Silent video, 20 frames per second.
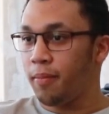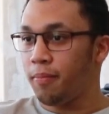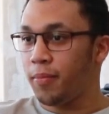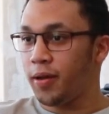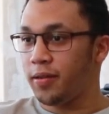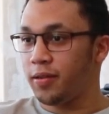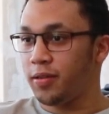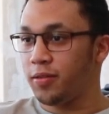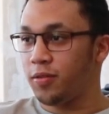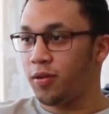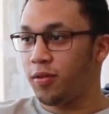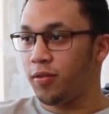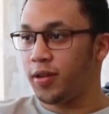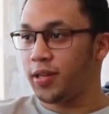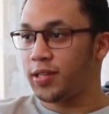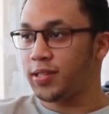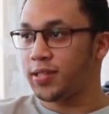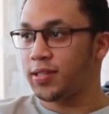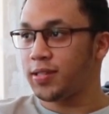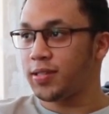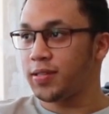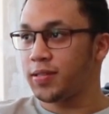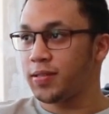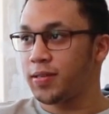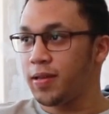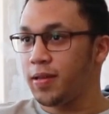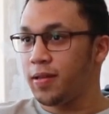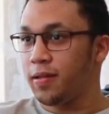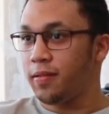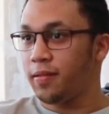but you know, it's
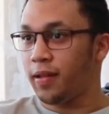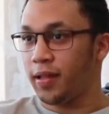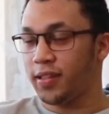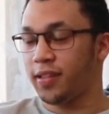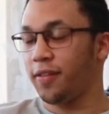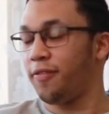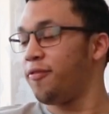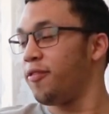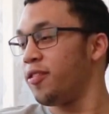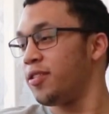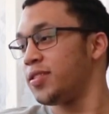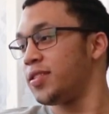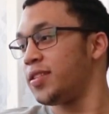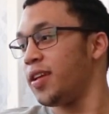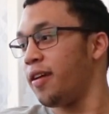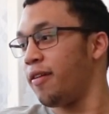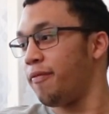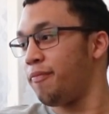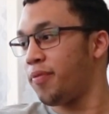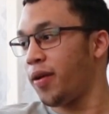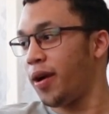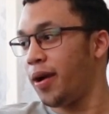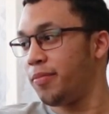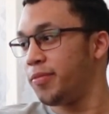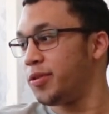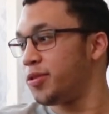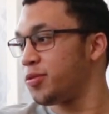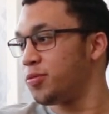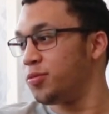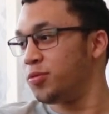like the first day of
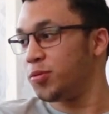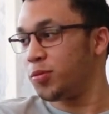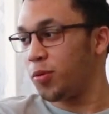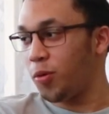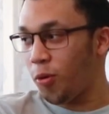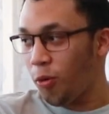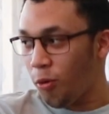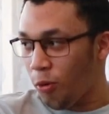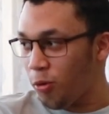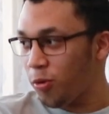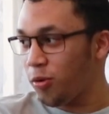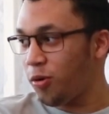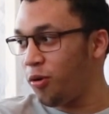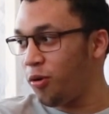primary school all